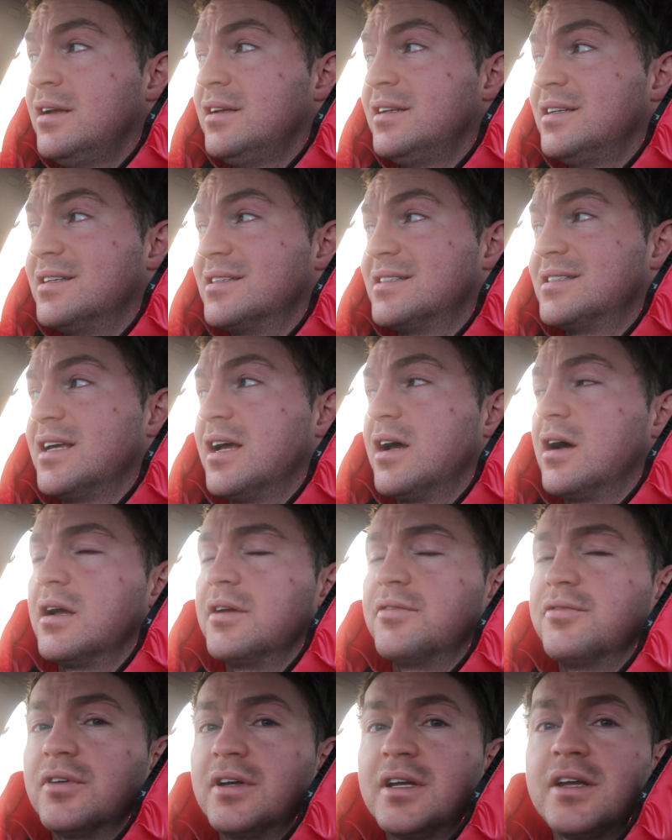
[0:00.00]
You say, I
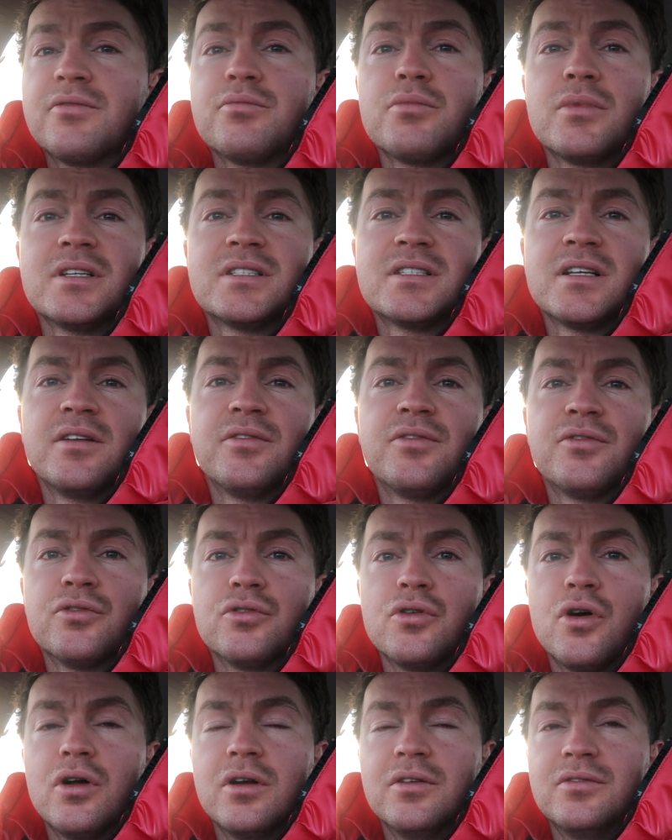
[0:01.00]
forgive myself
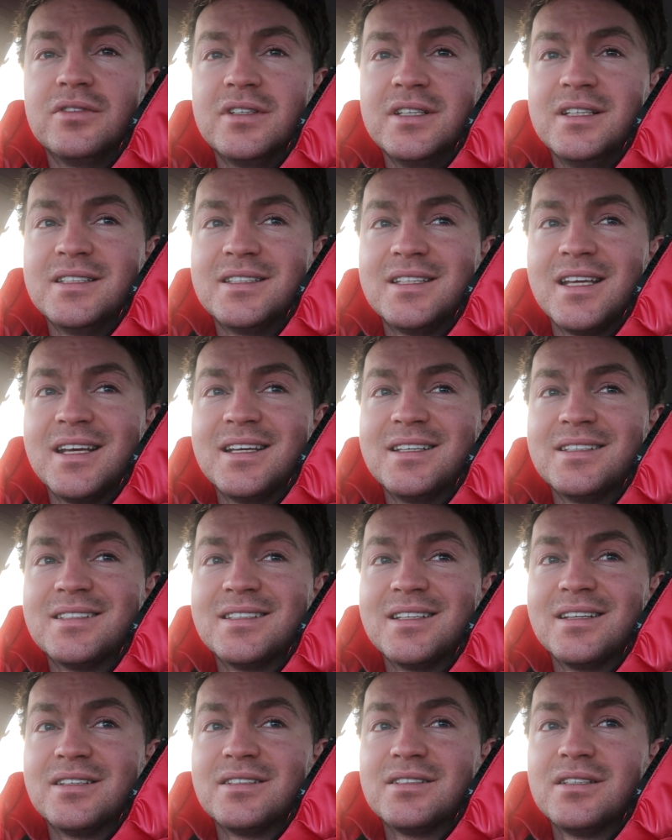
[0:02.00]
for all of these things
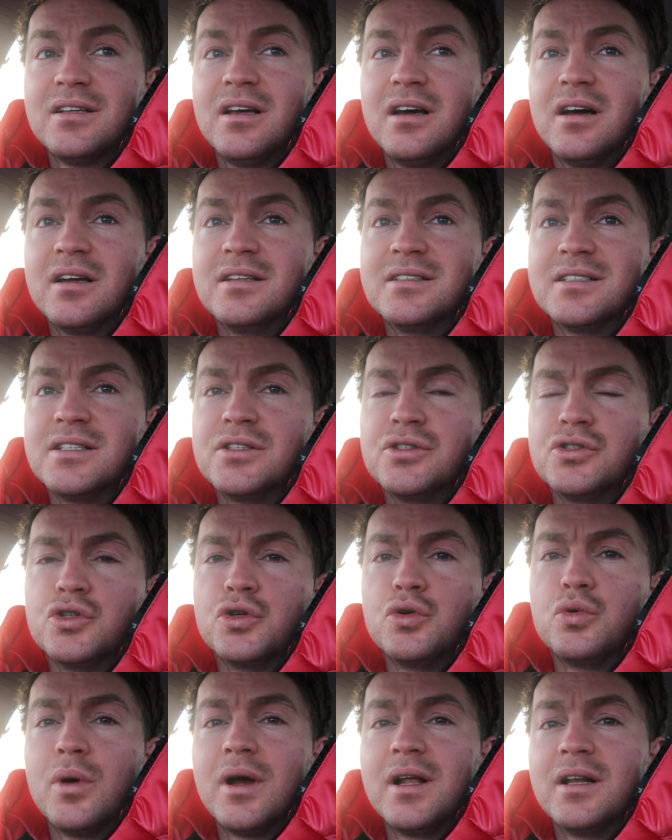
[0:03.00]
that I didn't
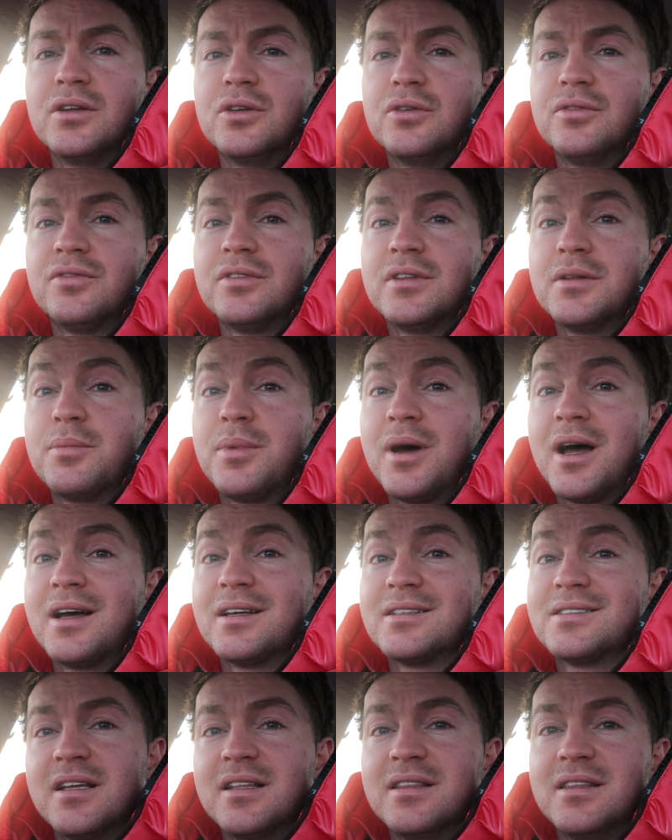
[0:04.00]
do well enough in the
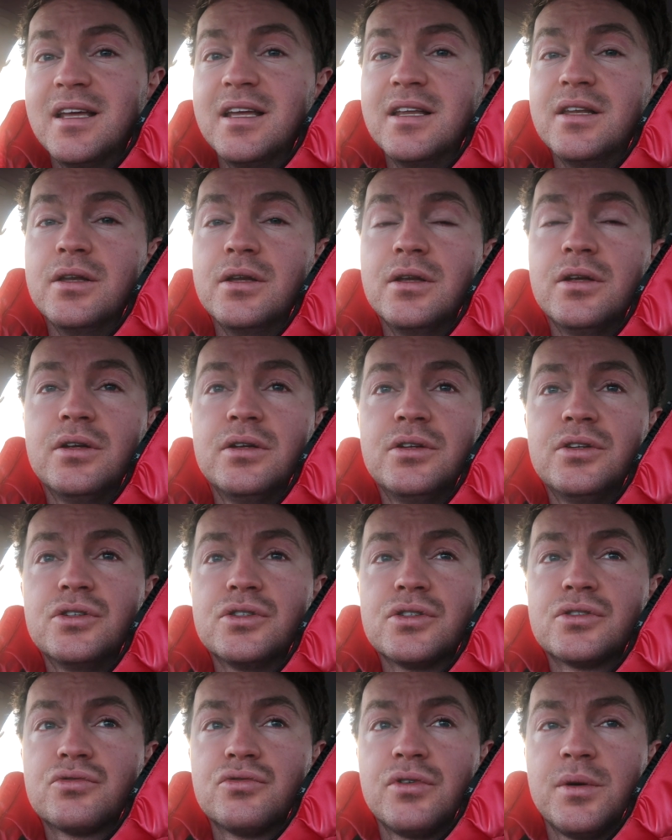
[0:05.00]
past, and then you
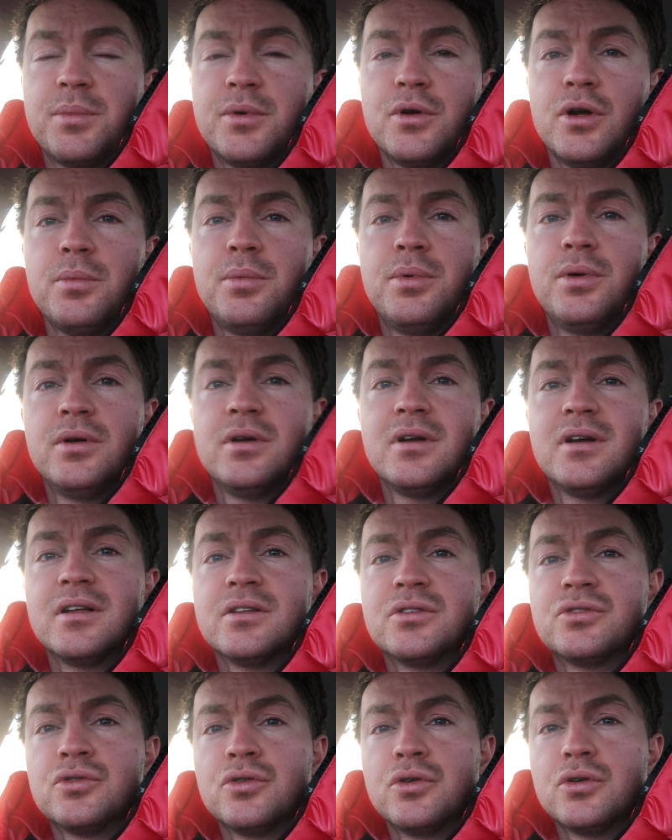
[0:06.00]
just rip it up
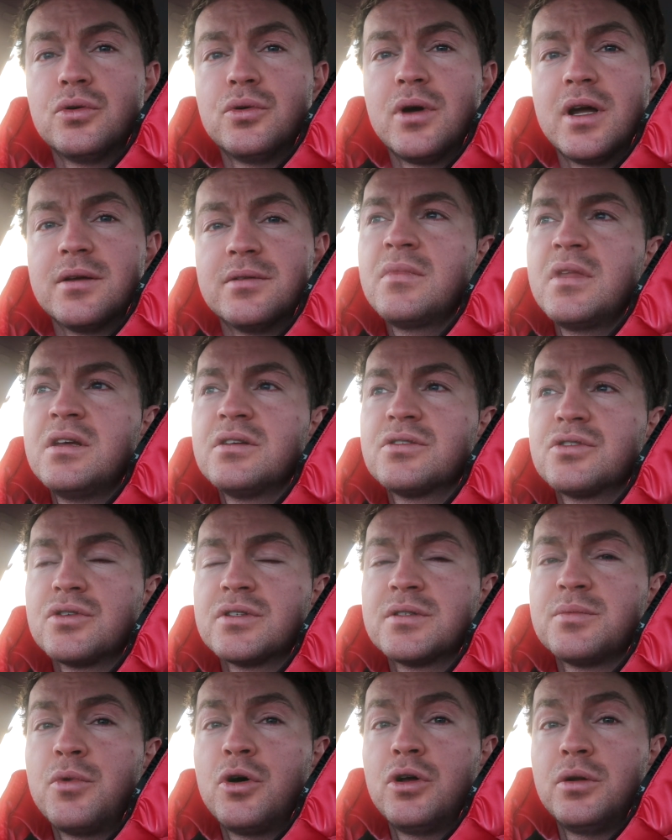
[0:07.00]
and throw it away. So a
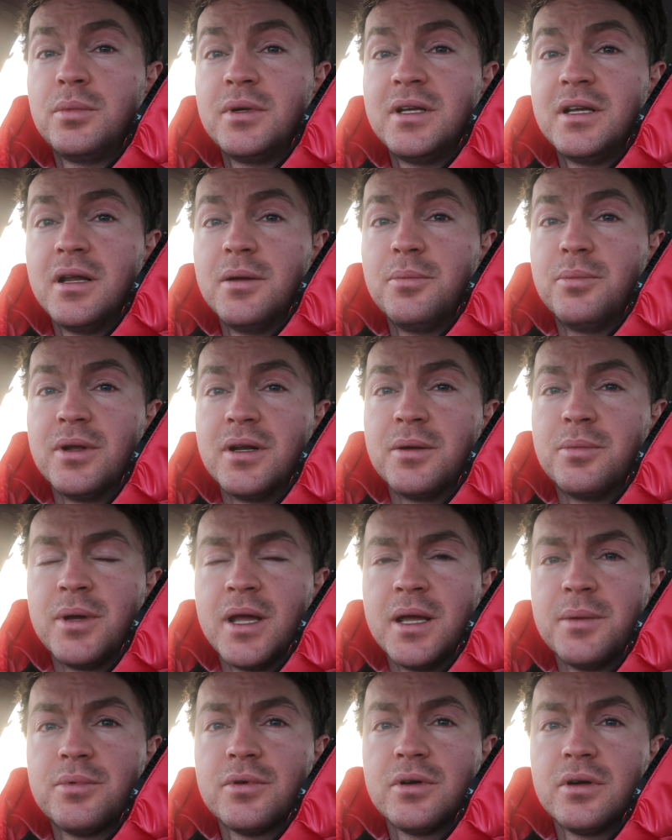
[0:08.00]
small bit of
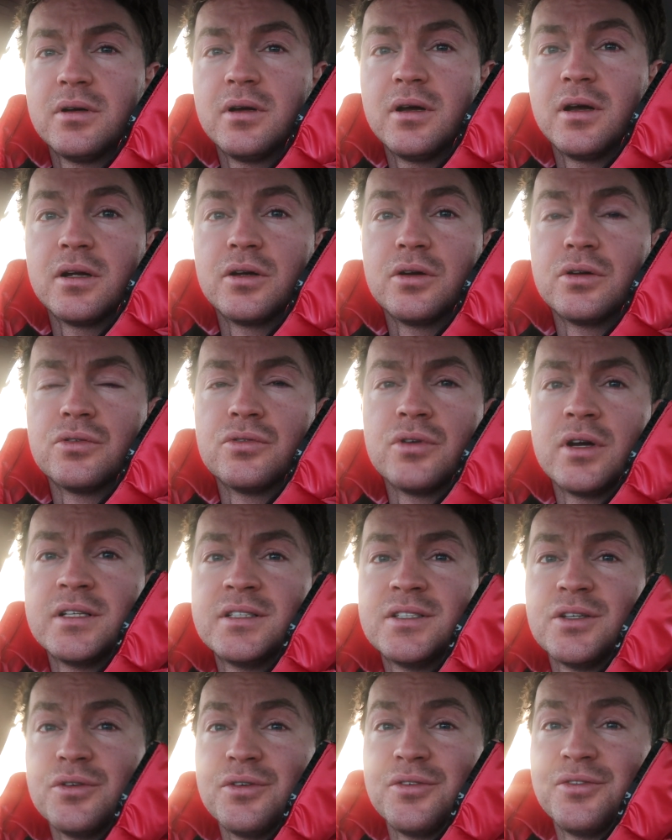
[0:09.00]
paper, I'm going to write
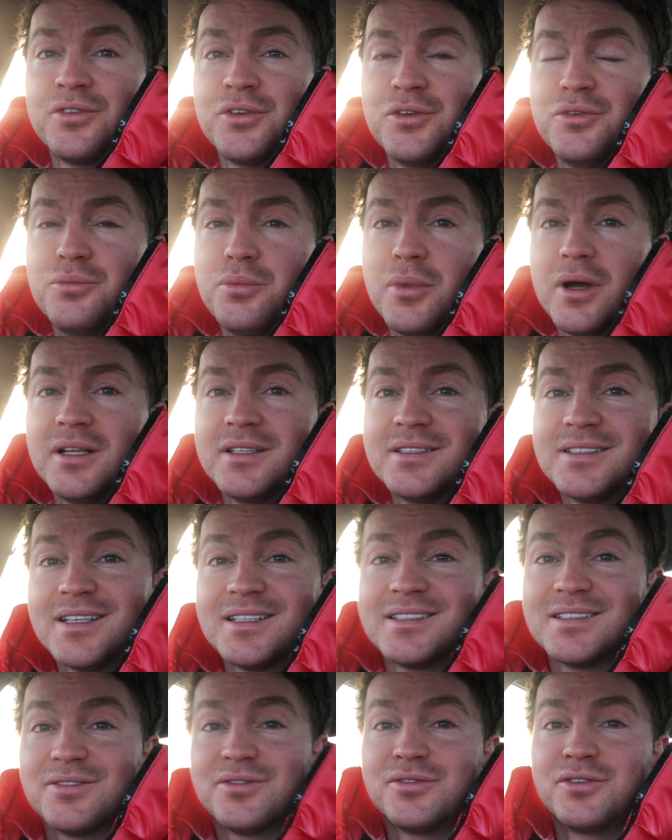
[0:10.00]
down a few
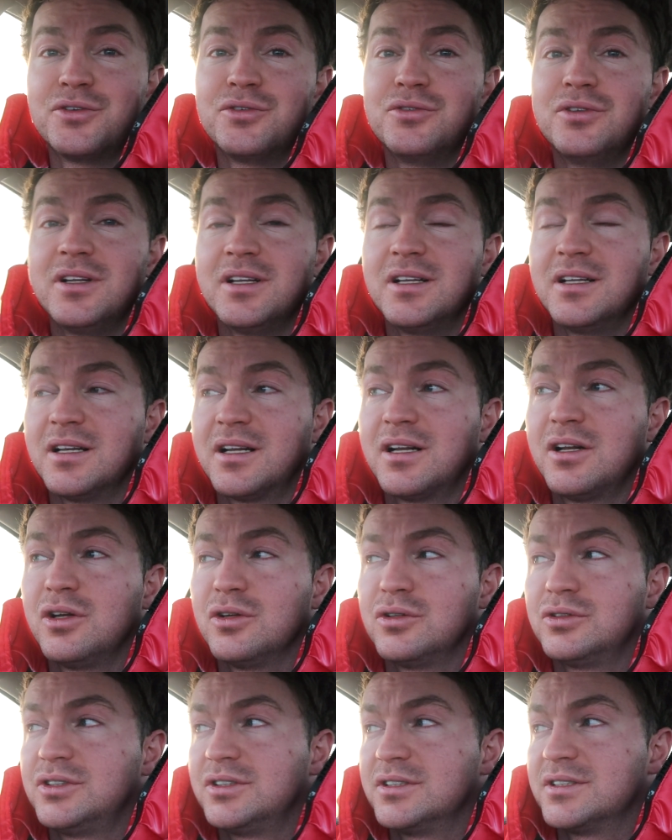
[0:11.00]
mindsets, a few little
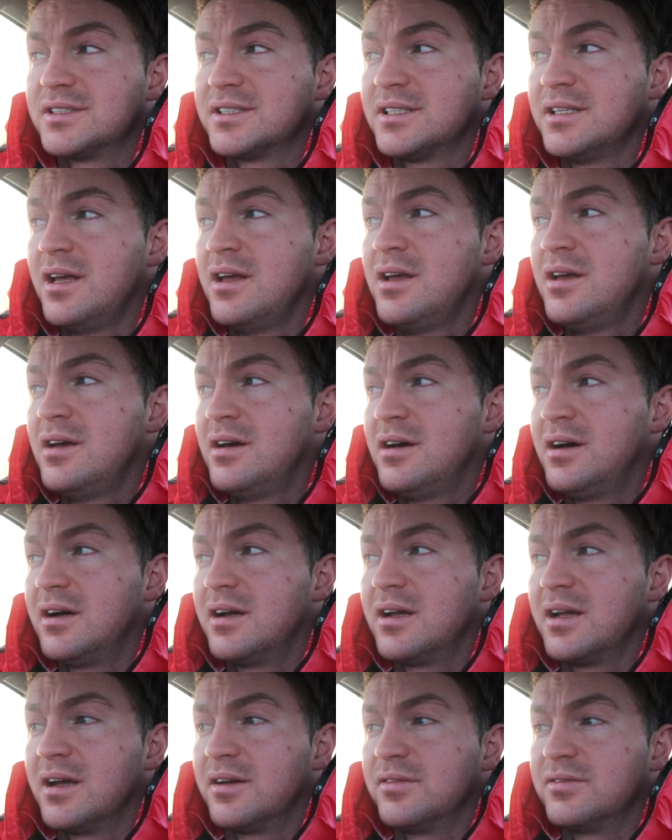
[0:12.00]
clutches I
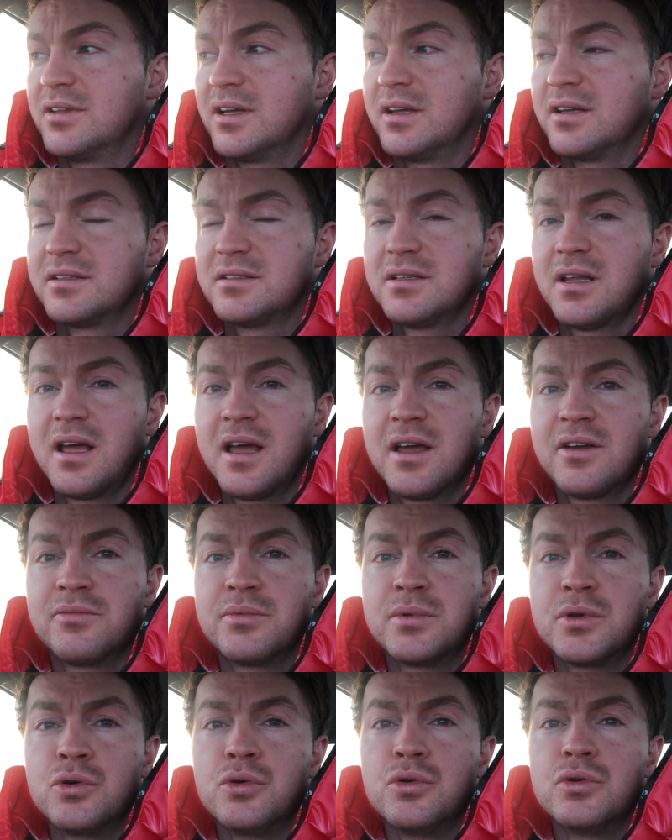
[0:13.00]
have that have
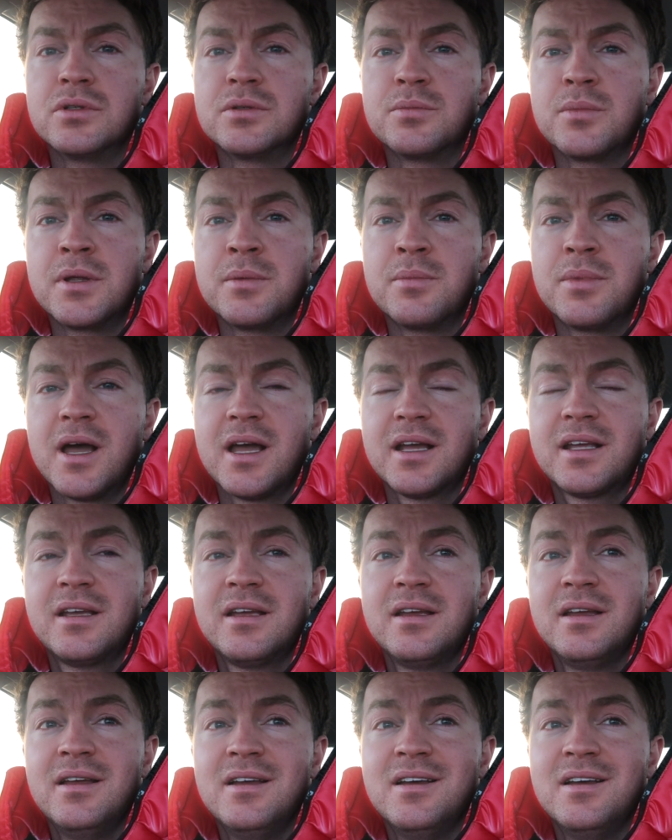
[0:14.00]
been holding me back.